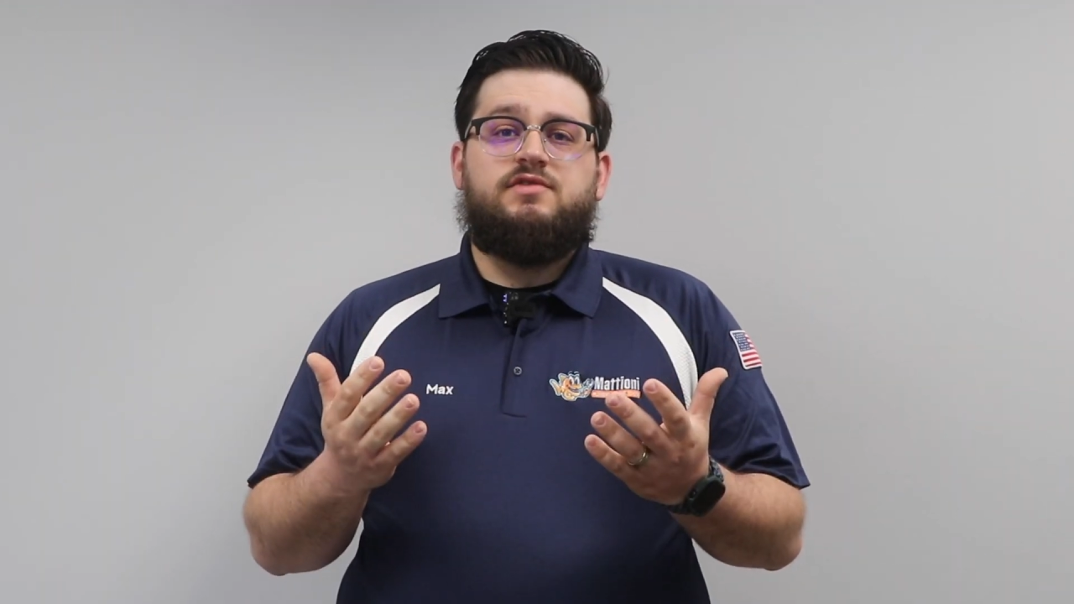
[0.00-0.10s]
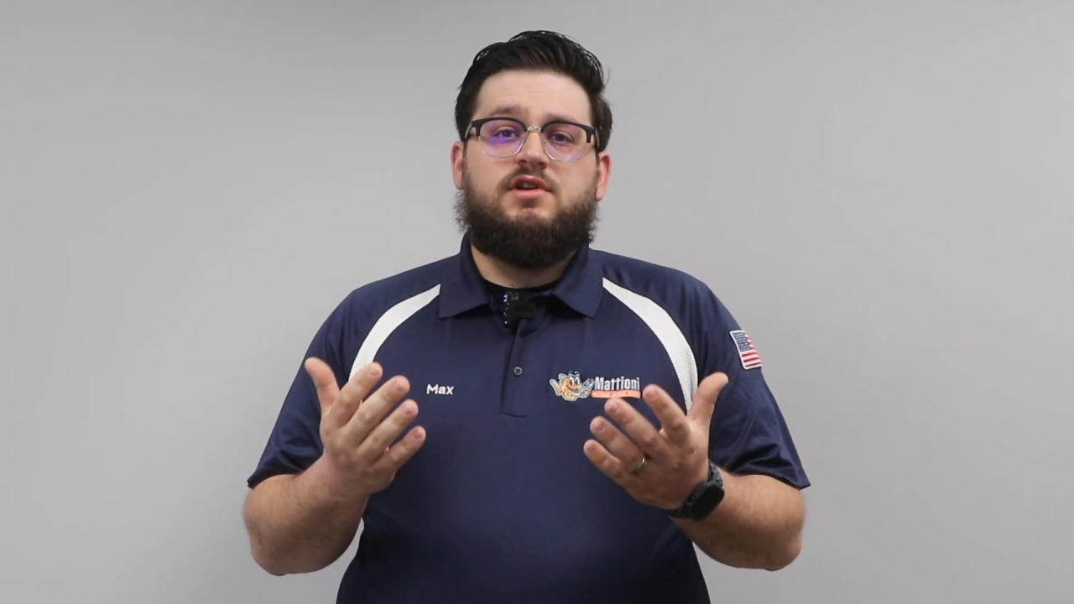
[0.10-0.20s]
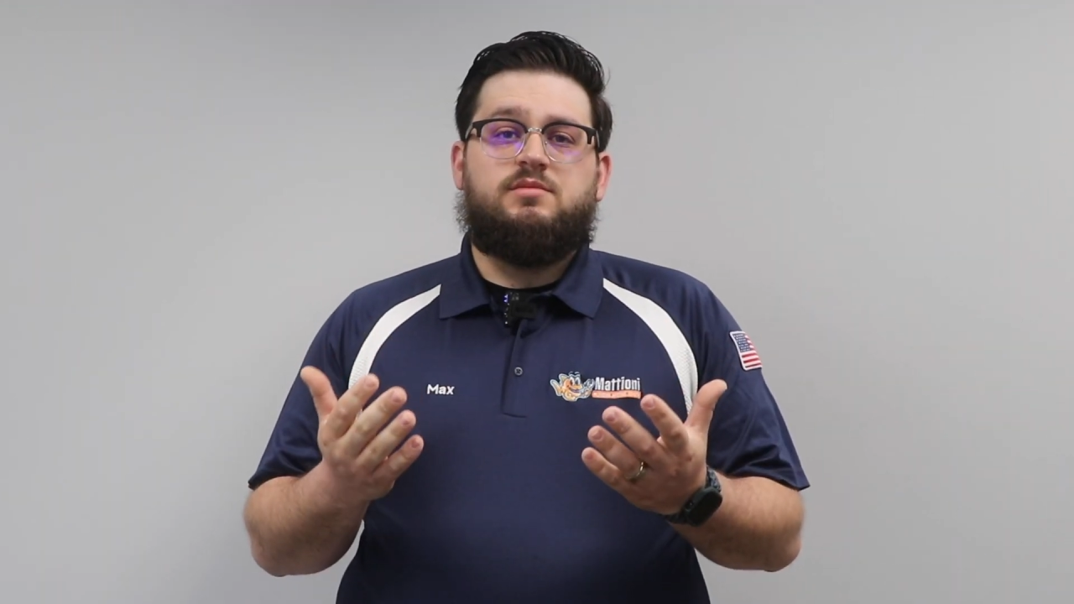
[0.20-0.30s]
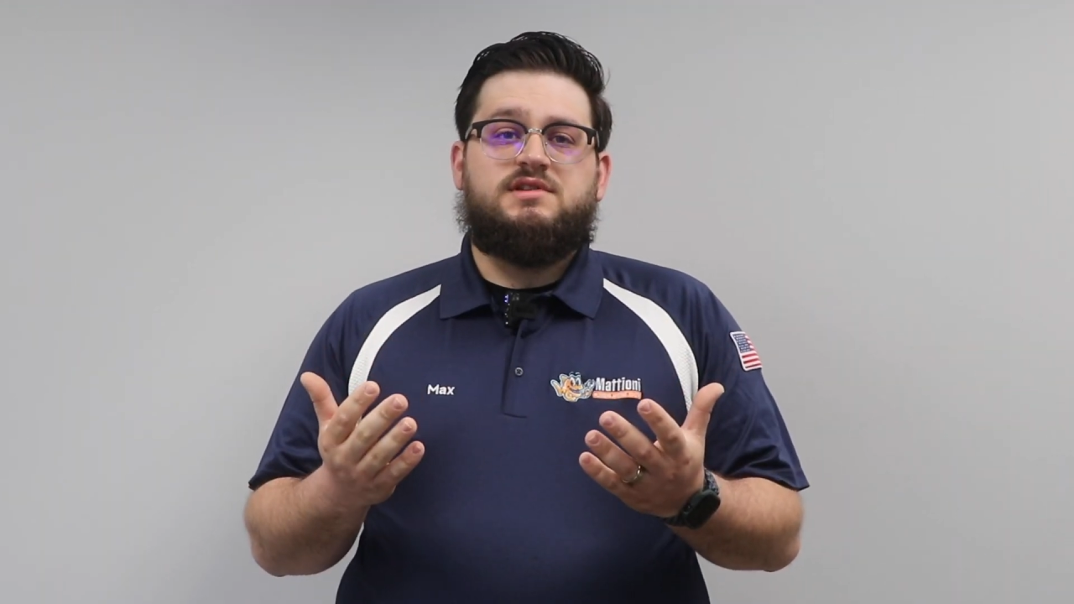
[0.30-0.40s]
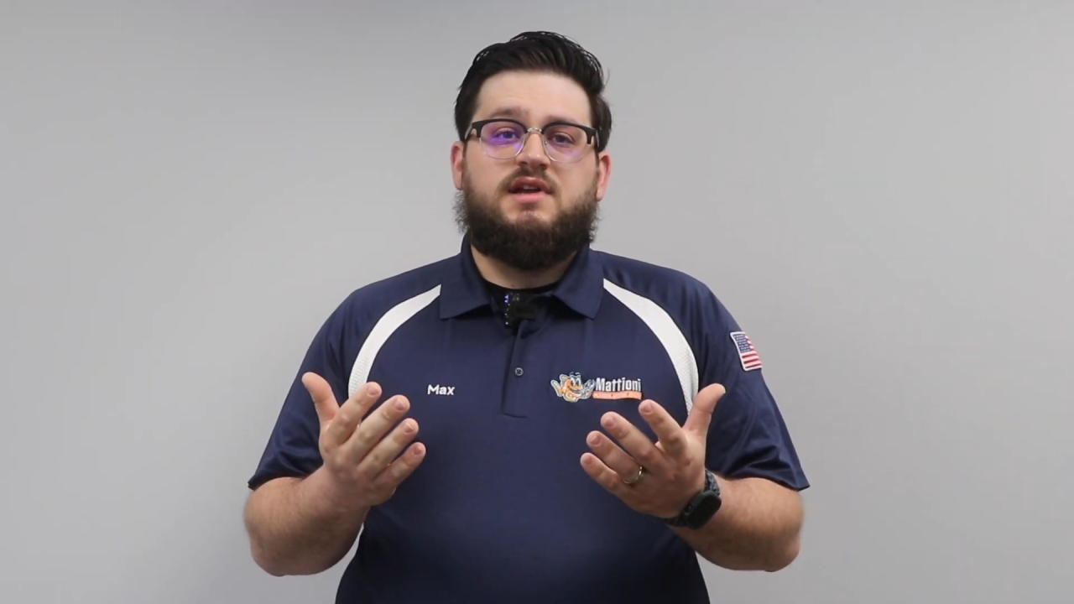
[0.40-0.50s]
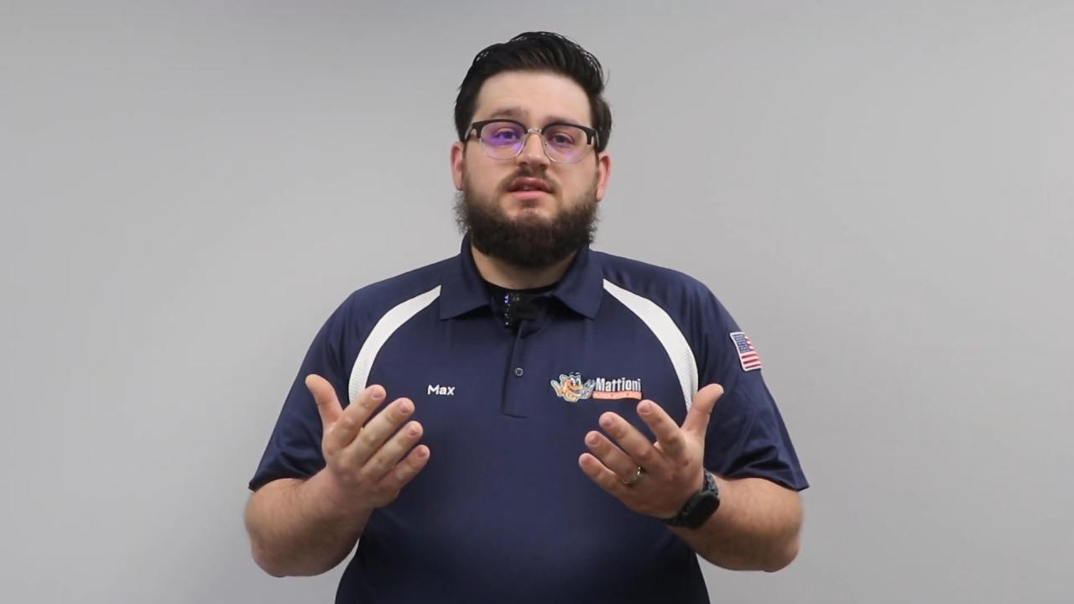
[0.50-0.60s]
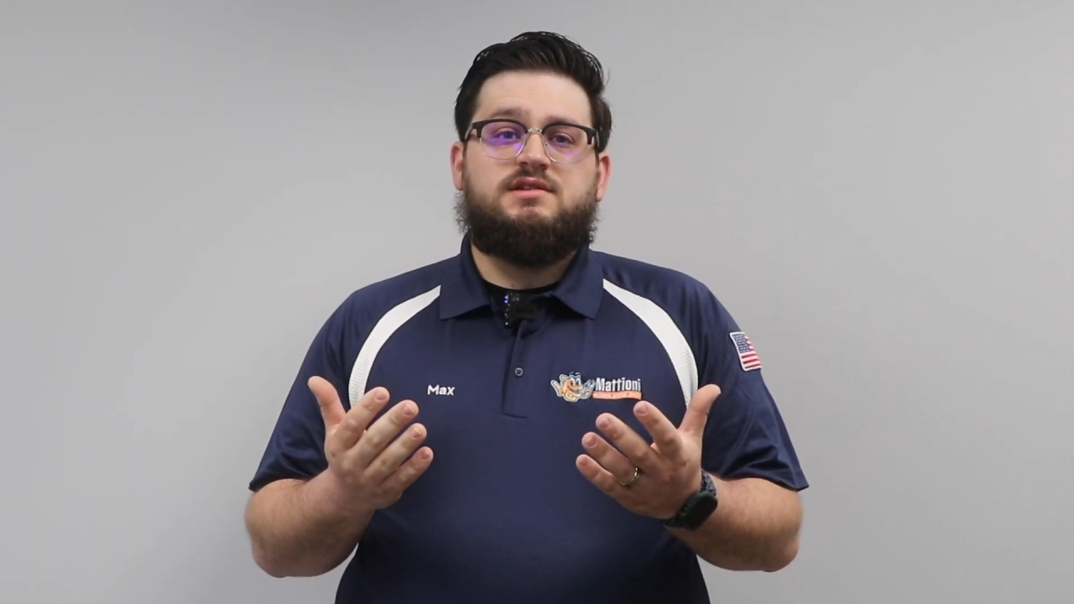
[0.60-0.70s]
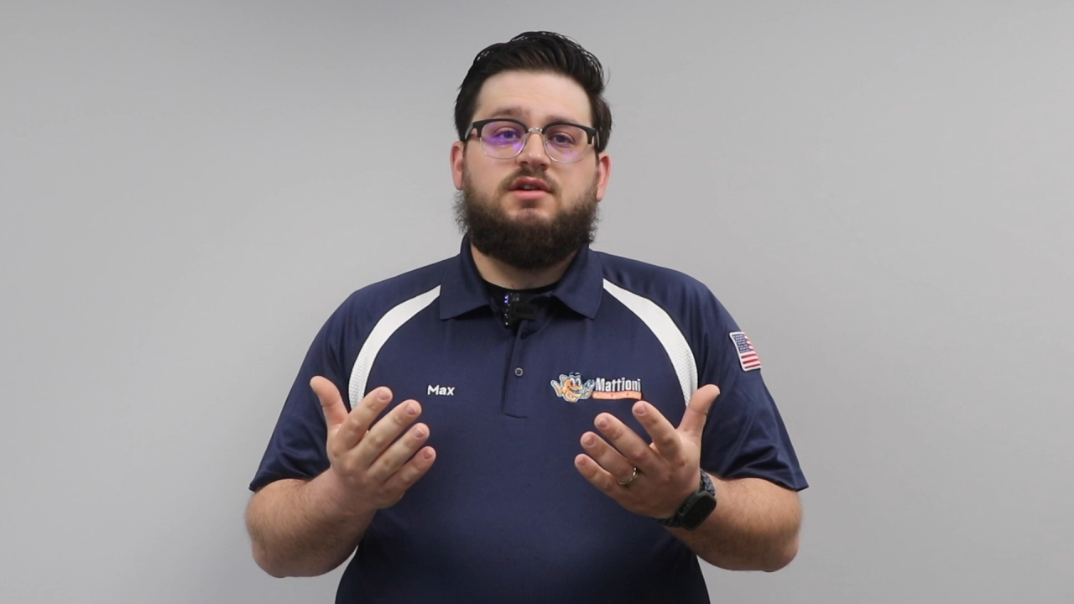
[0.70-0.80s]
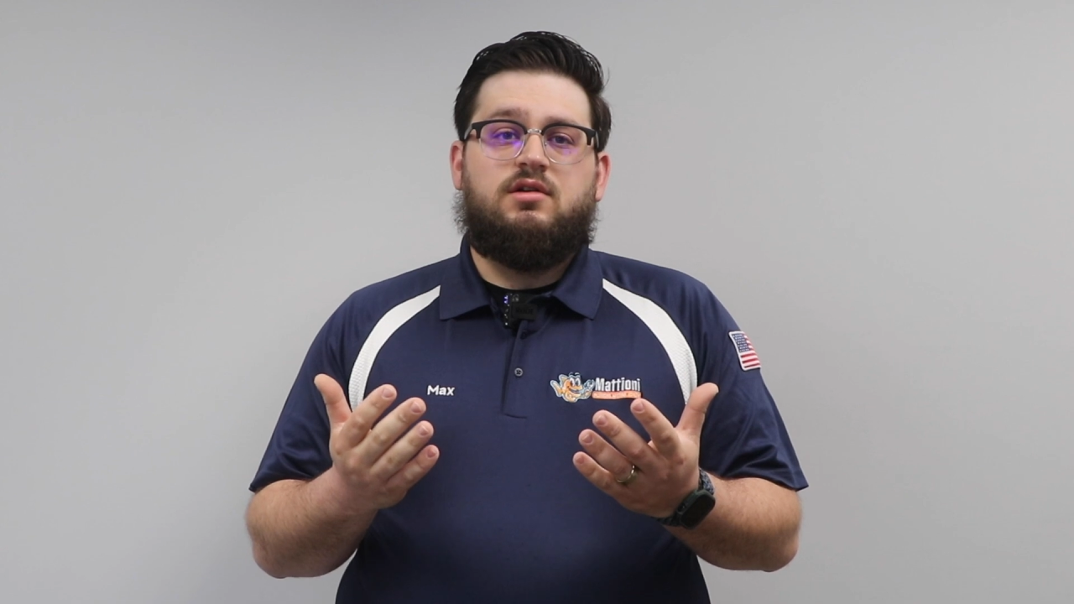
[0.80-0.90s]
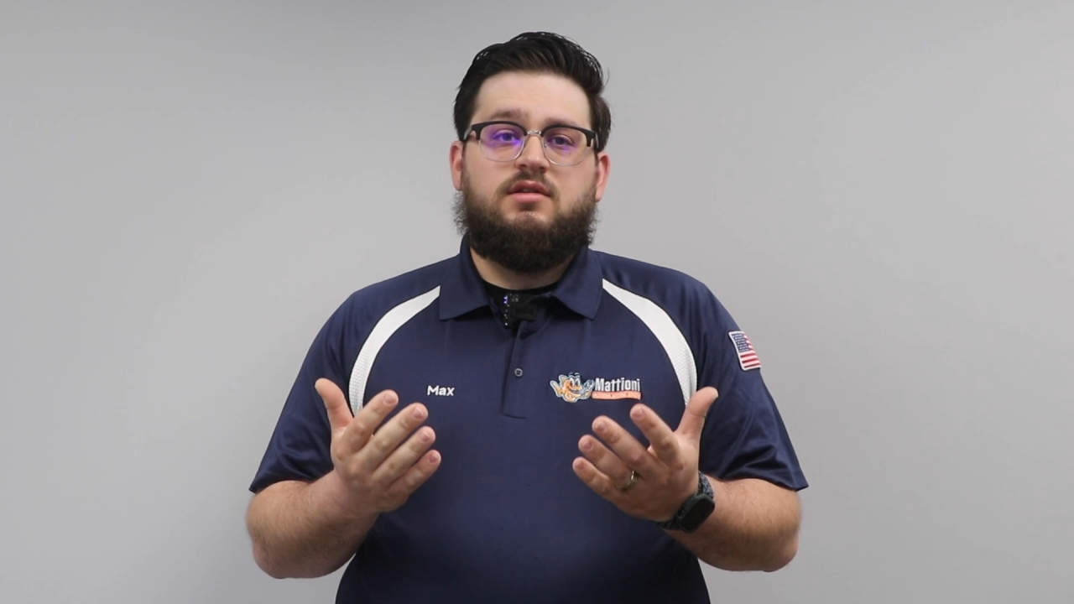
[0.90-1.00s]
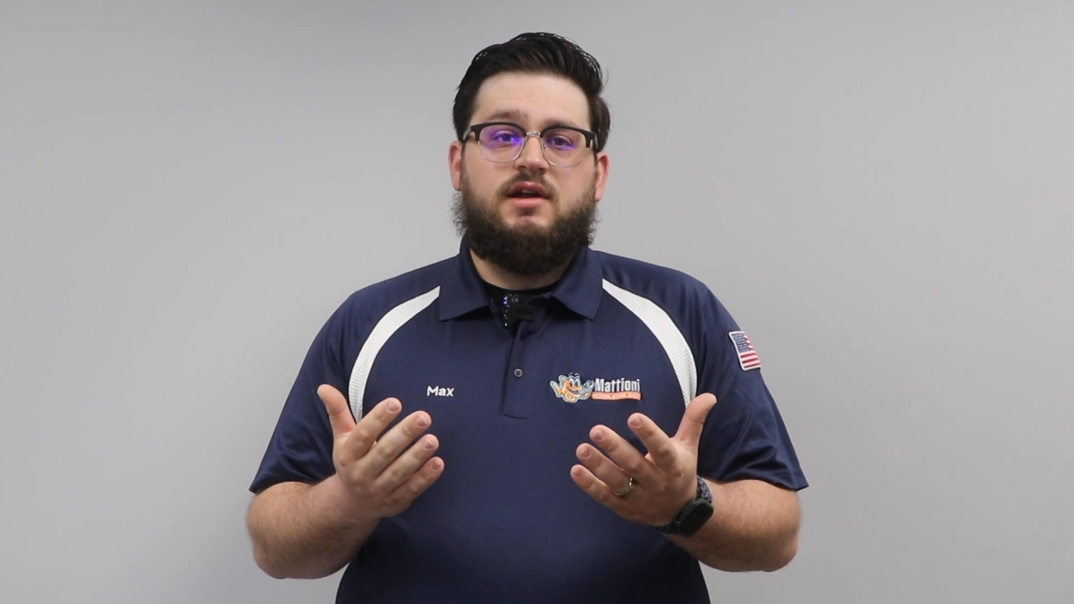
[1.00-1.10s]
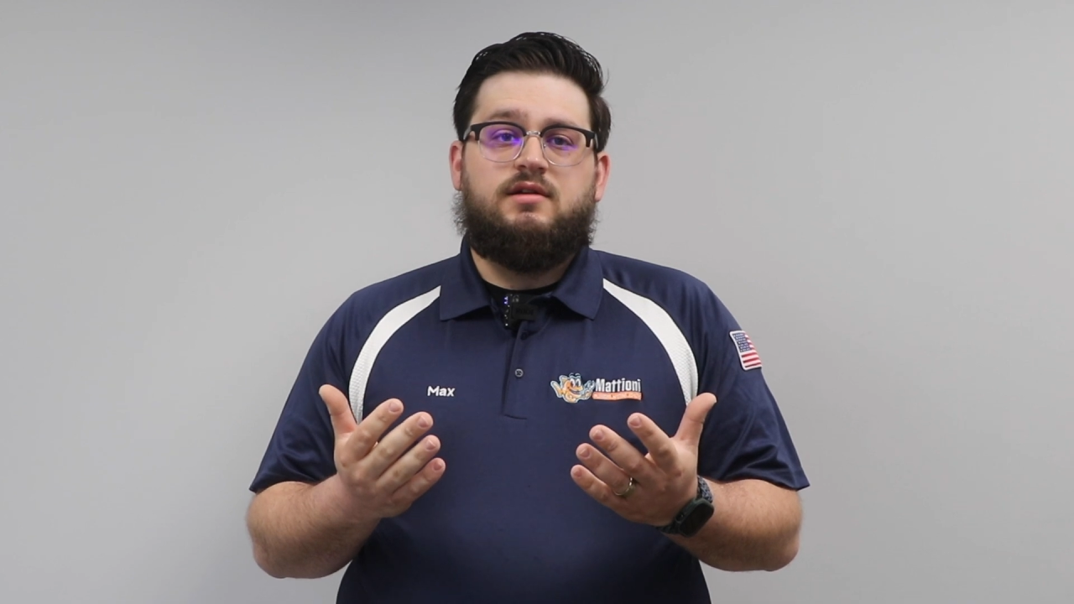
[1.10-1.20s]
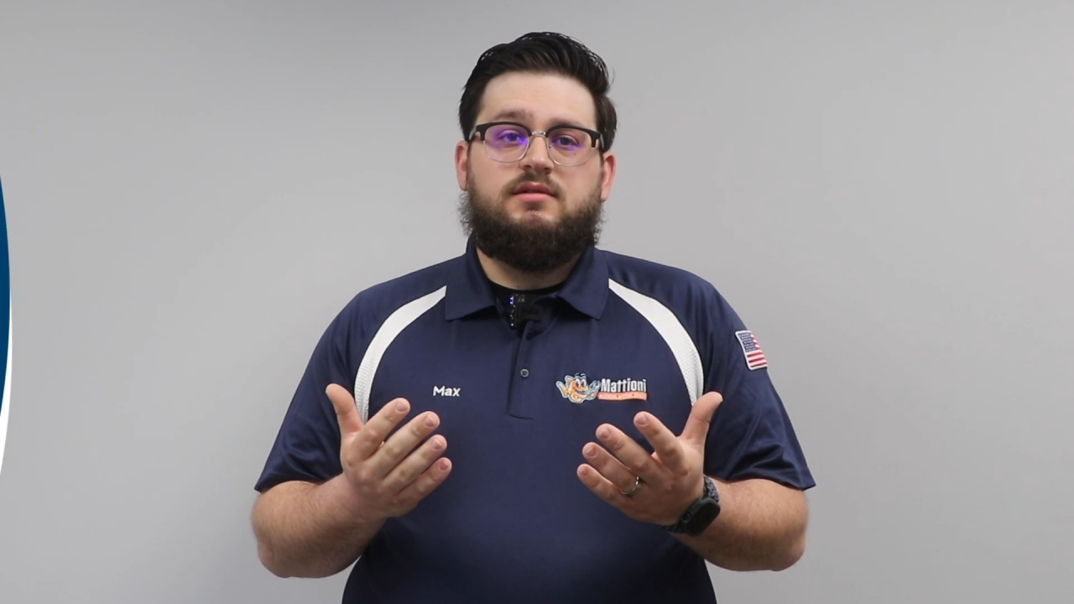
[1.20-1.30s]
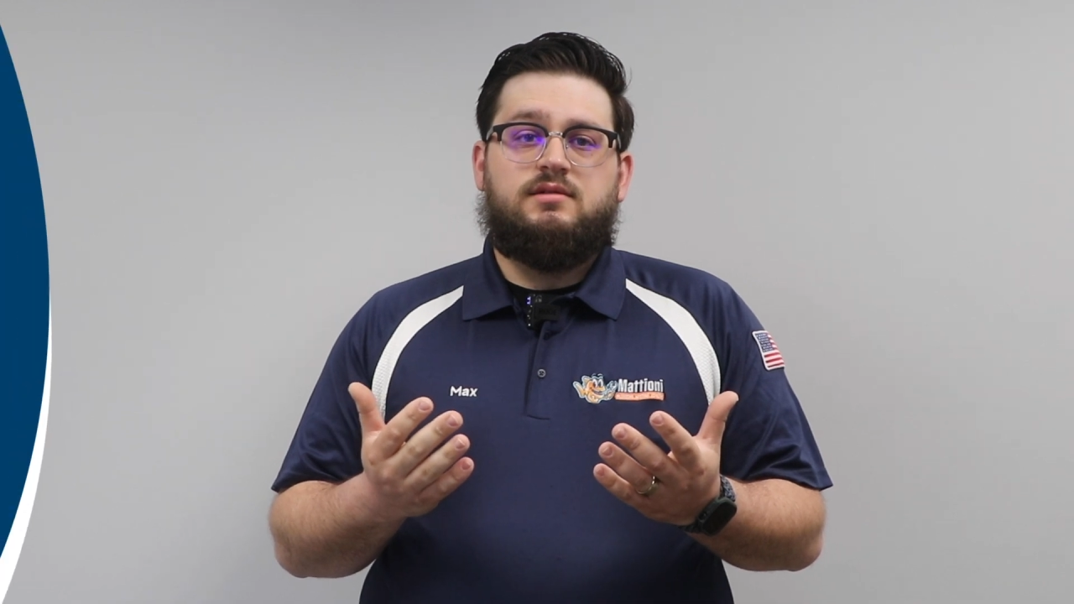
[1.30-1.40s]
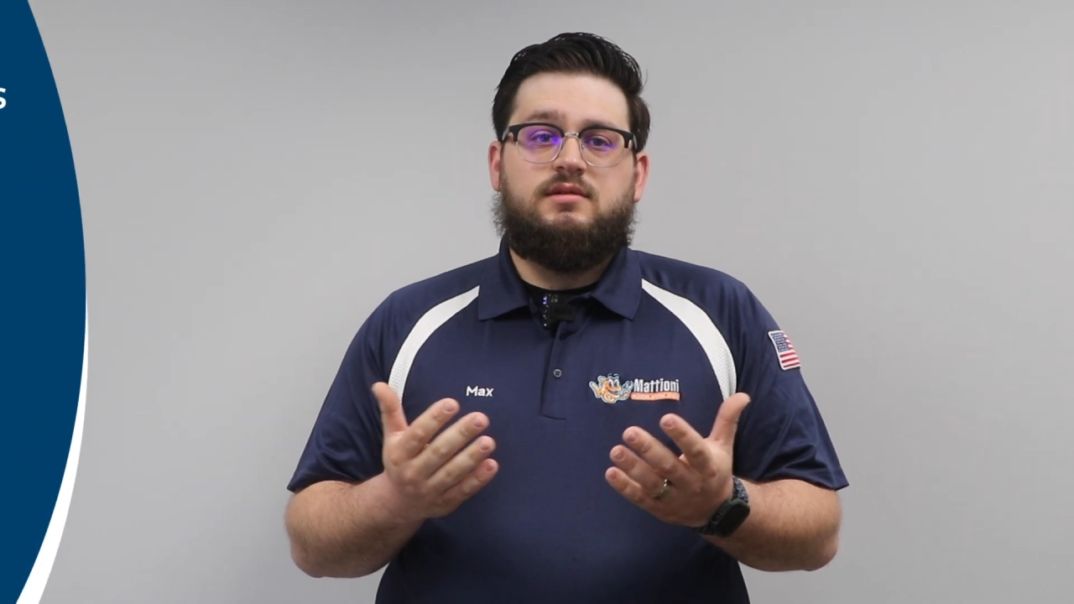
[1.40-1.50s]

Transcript: thermostats are there?